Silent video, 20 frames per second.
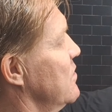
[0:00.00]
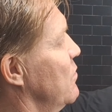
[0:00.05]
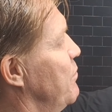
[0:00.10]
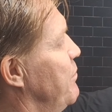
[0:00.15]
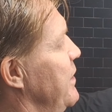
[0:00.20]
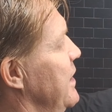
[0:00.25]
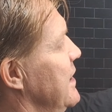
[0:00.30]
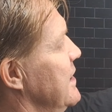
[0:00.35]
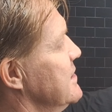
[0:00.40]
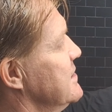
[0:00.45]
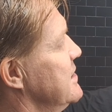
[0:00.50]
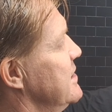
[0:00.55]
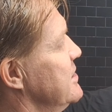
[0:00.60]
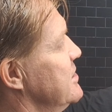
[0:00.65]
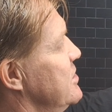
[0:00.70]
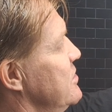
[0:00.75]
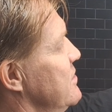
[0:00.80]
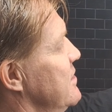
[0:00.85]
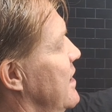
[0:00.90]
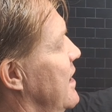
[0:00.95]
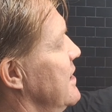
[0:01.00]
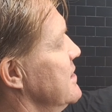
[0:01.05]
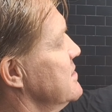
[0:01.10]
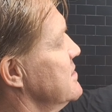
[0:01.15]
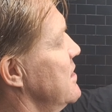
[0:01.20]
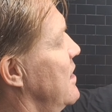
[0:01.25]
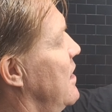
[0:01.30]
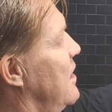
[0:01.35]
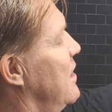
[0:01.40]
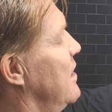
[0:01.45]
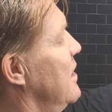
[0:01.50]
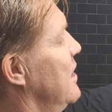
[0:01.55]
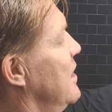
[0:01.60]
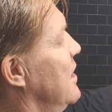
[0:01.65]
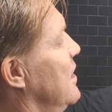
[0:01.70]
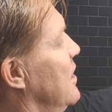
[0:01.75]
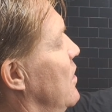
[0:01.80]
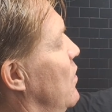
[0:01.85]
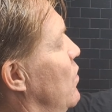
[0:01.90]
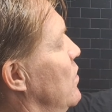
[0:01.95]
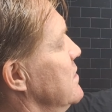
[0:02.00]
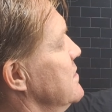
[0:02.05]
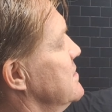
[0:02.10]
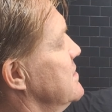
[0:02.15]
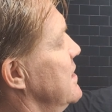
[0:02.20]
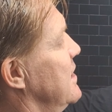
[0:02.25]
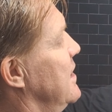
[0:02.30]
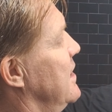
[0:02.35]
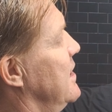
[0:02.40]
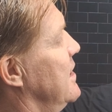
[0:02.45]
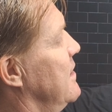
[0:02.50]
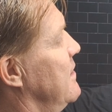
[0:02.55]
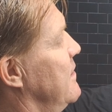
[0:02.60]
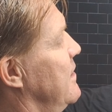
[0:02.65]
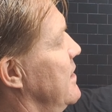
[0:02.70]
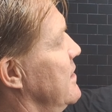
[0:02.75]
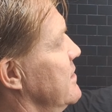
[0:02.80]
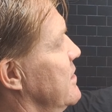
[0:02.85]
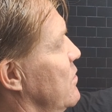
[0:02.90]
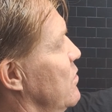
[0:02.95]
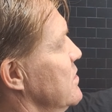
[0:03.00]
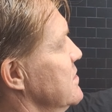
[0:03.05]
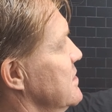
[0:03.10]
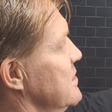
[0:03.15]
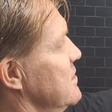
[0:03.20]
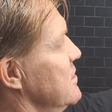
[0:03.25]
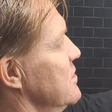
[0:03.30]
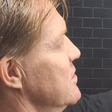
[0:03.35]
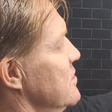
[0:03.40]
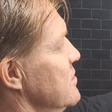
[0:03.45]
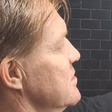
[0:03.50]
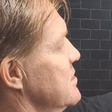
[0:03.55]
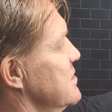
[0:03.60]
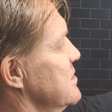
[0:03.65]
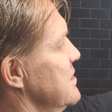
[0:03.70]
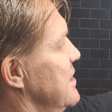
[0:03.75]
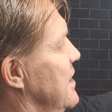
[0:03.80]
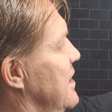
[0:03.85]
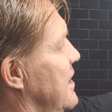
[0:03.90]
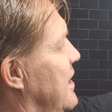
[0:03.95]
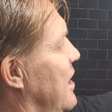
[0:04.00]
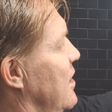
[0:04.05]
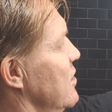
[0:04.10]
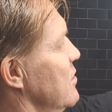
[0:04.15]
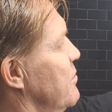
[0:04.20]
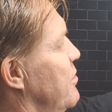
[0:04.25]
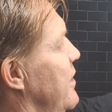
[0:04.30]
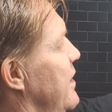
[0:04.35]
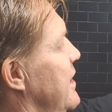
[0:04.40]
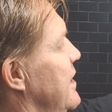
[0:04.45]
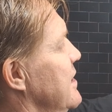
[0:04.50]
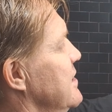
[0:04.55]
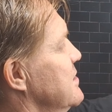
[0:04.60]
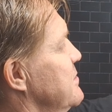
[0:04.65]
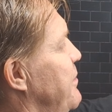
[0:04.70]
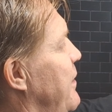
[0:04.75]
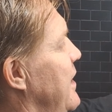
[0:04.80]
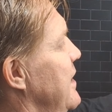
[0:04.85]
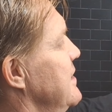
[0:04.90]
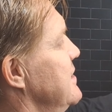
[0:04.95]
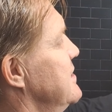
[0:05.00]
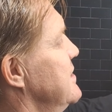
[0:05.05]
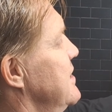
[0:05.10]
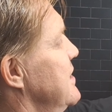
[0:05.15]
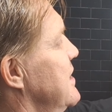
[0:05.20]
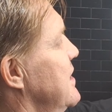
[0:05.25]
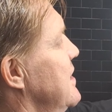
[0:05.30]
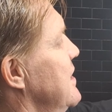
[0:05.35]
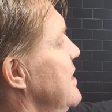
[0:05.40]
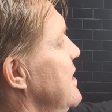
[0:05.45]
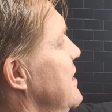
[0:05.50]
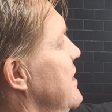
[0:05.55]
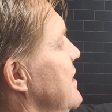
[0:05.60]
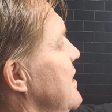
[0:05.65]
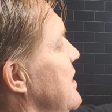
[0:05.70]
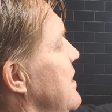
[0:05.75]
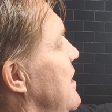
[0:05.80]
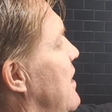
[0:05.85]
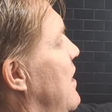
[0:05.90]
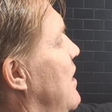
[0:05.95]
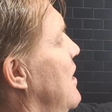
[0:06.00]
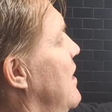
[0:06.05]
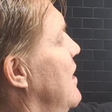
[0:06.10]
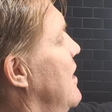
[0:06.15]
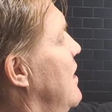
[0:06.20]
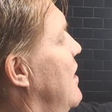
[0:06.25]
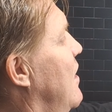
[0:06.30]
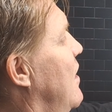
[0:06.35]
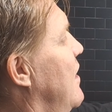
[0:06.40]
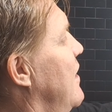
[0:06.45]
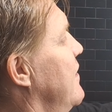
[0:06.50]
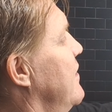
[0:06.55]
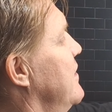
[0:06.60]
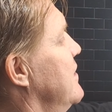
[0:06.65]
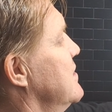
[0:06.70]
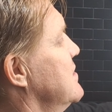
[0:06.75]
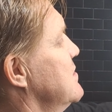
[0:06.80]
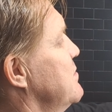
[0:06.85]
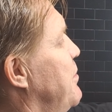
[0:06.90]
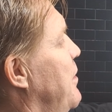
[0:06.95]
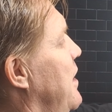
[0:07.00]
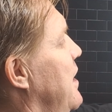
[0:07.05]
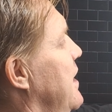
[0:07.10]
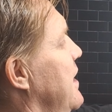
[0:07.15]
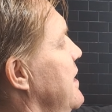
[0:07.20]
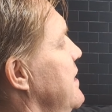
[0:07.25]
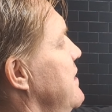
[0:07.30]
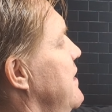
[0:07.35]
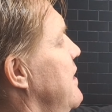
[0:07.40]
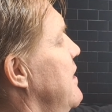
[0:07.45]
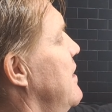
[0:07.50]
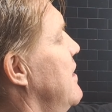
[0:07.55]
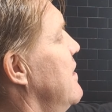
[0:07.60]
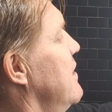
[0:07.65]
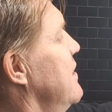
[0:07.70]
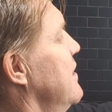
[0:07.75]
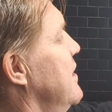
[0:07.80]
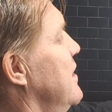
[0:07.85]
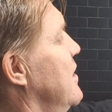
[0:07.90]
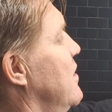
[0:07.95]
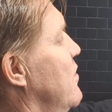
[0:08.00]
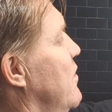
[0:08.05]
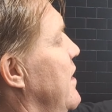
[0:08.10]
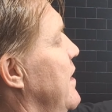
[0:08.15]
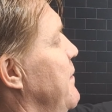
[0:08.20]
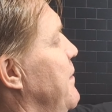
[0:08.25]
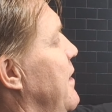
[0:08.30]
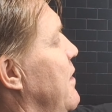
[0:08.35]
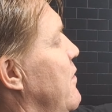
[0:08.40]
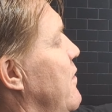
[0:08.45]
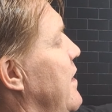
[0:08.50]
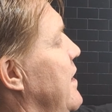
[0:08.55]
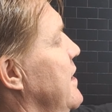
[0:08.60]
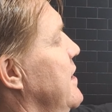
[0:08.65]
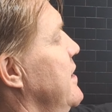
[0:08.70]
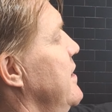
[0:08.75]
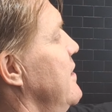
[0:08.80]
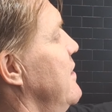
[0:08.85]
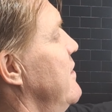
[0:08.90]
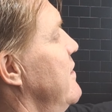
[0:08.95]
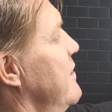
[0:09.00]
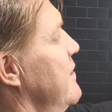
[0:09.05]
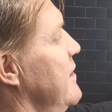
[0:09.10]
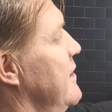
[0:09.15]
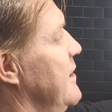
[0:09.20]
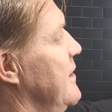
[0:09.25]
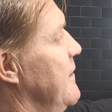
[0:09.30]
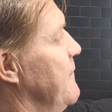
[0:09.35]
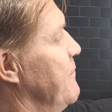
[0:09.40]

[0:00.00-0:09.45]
The biggest issue that I saw was there was a little color breaking spine tick on the spine there, right about right here.